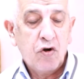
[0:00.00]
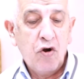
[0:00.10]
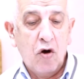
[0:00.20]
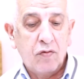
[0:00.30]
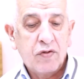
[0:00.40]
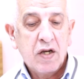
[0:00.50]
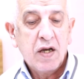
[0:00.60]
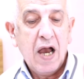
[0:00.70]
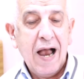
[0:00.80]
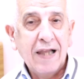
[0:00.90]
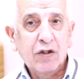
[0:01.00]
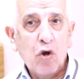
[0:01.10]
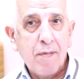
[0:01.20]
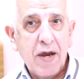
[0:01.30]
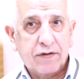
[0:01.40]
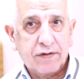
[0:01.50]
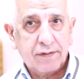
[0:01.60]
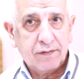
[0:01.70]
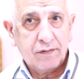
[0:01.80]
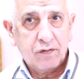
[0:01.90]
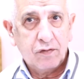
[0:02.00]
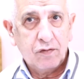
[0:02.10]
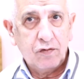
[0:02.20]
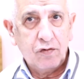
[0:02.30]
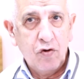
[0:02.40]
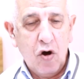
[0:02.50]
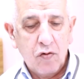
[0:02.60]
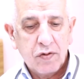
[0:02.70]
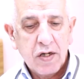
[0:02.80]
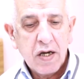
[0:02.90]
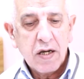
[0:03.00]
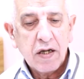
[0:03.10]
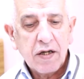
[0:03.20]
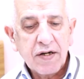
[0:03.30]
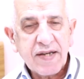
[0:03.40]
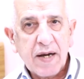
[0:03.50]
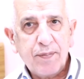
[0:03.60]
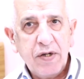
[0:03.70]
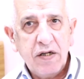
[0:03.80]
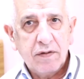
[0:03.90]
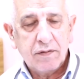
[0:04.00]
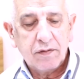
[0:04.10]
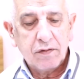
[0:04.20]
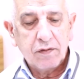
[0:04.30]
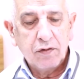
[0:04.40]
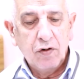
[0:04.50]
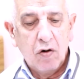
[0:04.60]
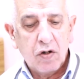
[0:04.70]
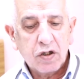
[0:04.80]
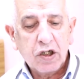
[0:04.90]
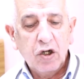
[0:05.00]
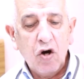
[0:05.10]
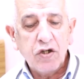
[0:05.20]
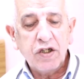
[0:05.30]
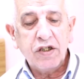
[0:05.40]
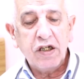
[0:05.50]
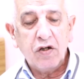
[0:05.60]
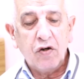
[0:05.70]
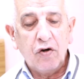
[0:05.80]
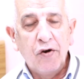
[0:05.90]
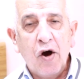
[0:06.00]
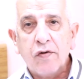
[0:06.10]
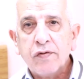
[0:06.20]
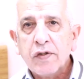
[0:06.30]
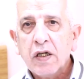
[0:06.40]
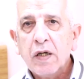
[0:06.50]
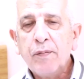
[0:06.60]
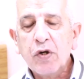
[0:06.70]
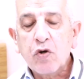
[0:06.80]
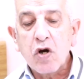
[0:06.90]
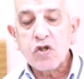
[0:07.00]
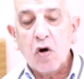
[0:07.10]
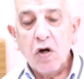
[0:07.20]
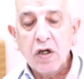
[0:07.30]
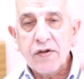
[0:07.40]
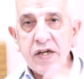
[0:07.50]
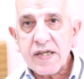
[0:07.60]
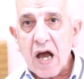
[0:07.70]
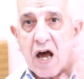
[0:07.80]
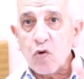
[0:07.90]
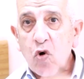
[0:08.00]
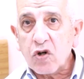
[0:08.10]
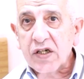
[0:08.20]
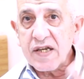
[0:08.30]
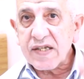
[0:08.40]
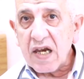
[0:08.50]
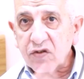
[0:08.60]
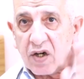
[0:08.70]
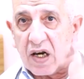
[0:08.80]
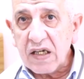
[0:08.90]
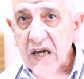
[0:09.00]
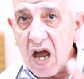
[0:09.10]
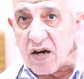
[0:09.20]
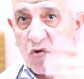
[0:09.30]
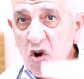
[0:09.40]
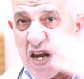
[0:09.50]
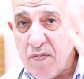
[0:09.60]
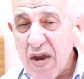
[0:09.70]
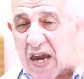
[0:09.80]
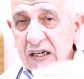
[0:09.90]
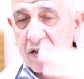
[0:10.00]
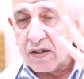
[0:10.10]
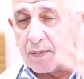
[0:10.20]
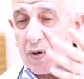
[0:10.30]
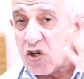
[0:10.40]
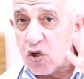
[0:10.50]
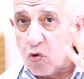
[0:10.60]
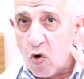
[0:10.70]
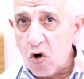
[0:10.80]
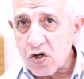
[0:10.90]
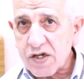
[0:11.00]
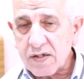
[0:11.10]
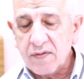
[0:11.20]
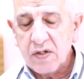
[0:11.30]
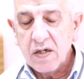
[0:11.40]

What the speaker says: No. Aldomet. No. Reserpine. No. Clonidine. No. Because all these are working centrally and making depression worse.